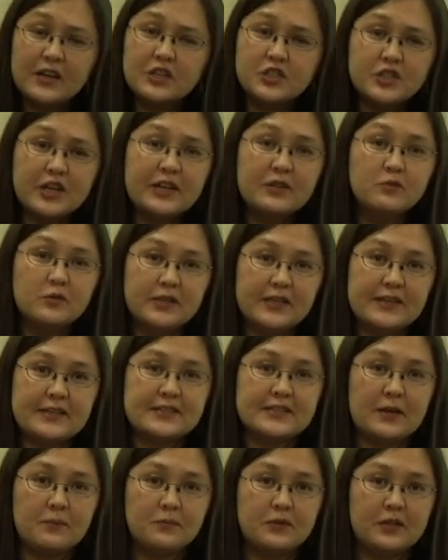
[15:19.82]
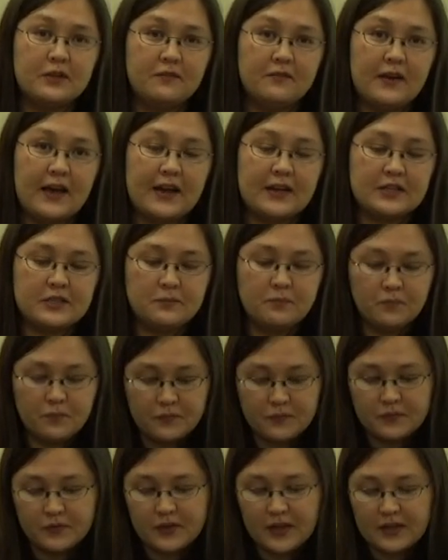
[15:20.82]
a generally accepted fact,
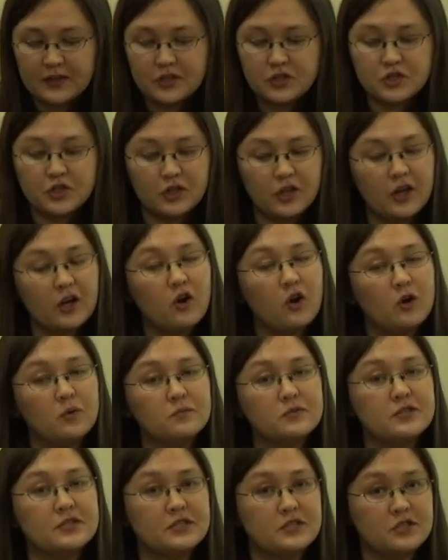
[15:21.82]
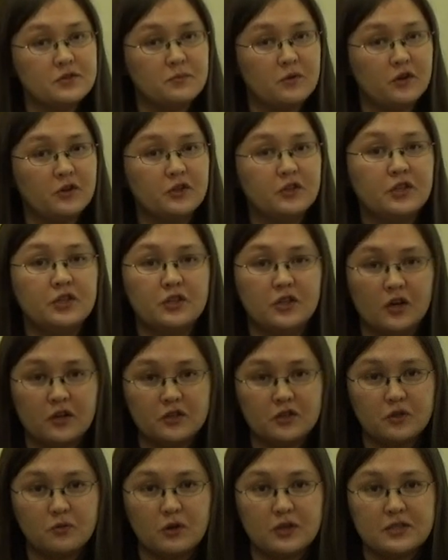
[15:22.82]
that Sherlock Holmes is smarter than
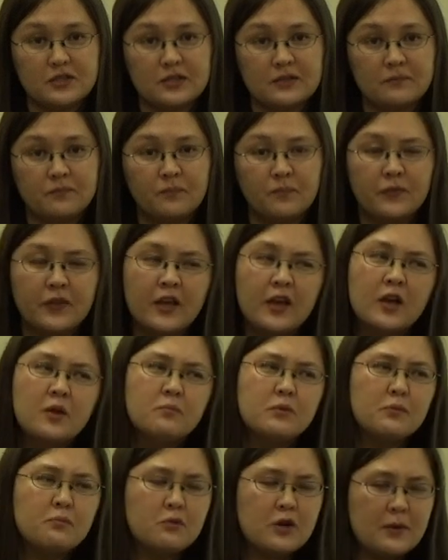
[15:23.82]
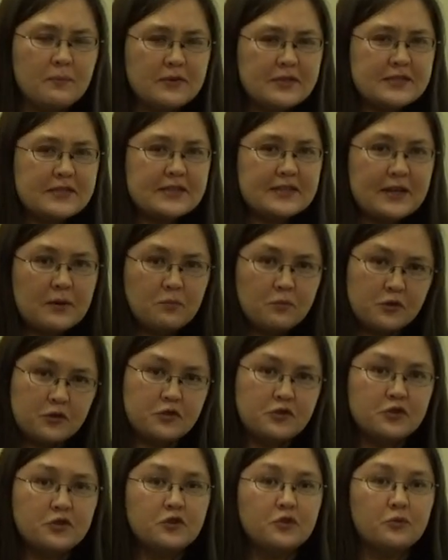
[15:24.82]
Dr. Watson. The premise
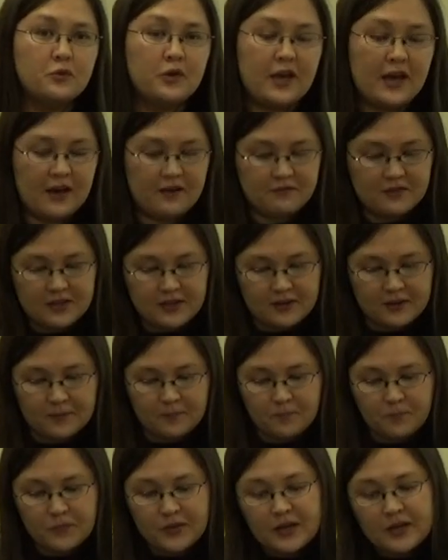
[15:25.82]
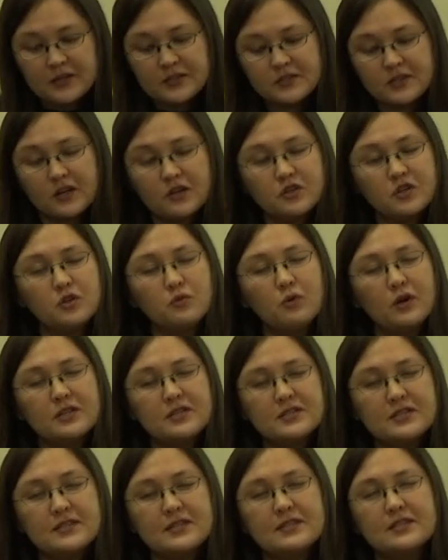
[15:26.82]
number 2 we have here, Dr.
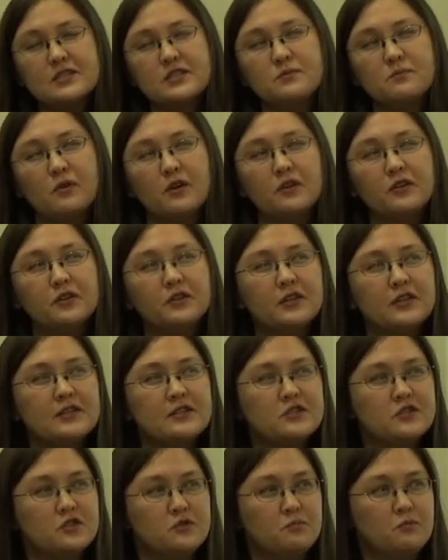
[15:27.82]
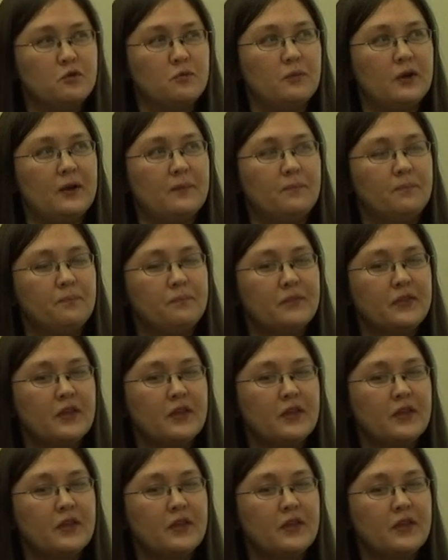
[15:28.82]
Watson is smarter than Superman.